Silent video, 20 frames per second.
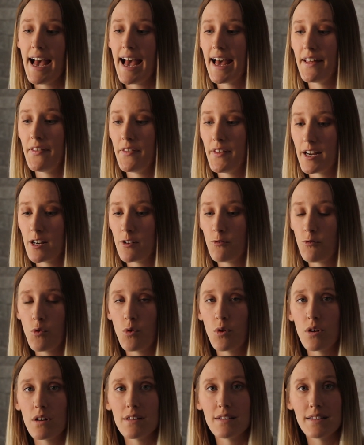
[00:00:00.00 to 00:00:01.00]
and
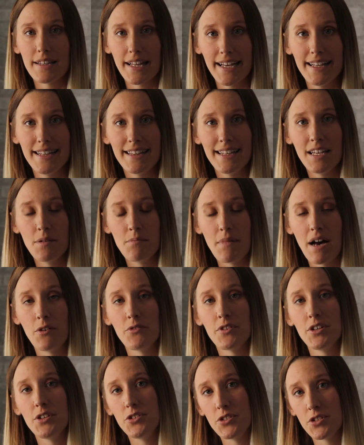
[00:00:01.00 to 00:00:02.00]
therefore lighten the
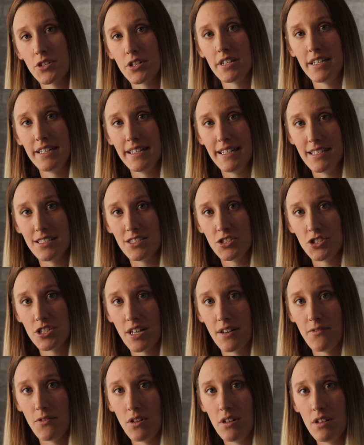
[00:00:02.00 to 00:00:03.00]
amount that you're going to need to
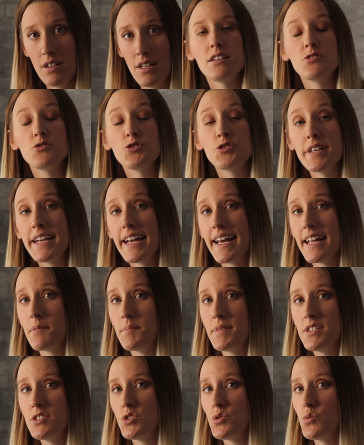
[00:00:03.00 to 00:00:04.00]
shovel. Now, tree
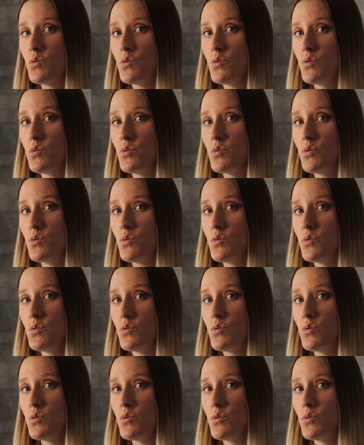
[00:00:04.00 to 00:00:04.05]
canopies